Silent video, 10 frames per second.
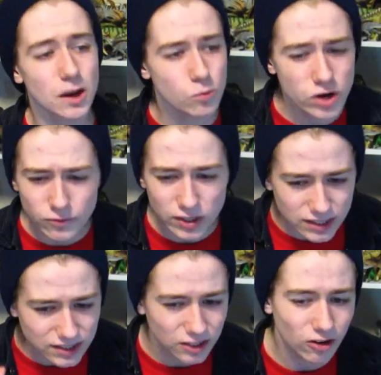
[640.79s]
I wouldn't even
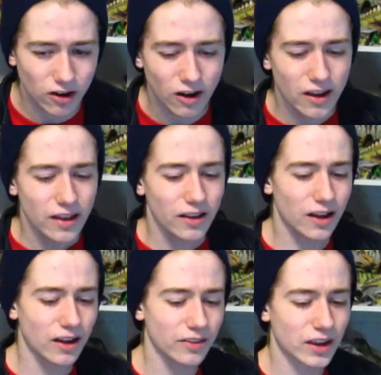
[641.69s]
consider
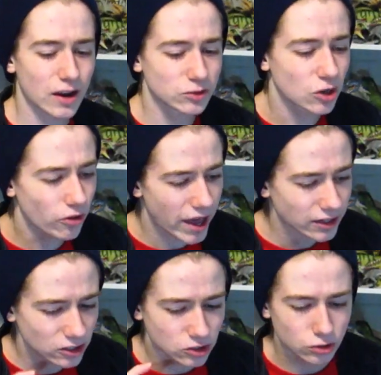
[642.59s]
that I was all
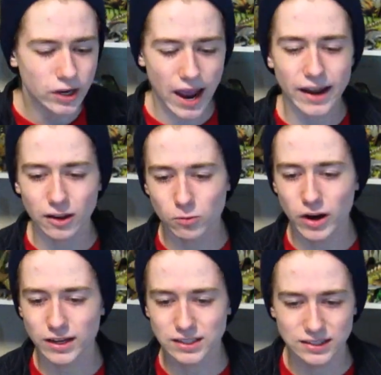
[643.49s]
that good at it when
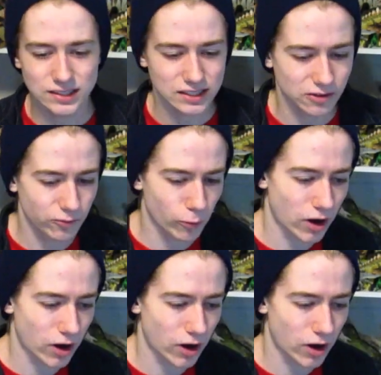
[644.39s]
I did Season 4.